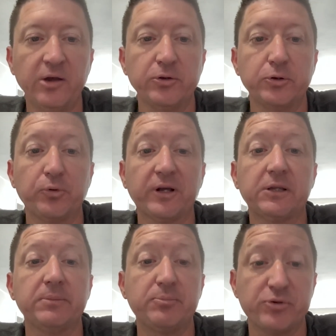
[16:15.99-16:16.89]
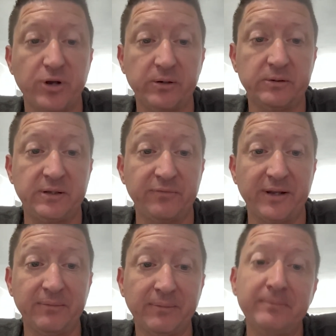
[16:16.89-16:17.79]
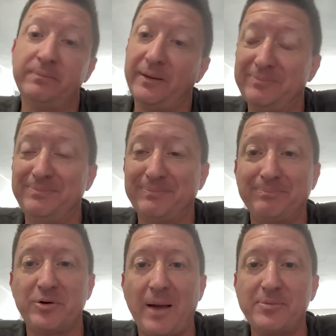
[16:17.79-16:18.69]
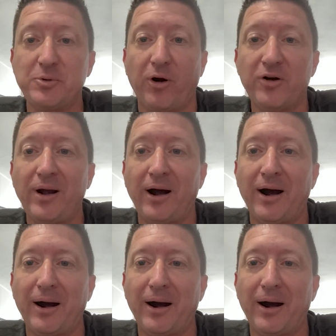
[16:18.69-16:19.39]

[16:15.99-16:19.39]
You're doing it to be productivity. I mean, perhaps you are,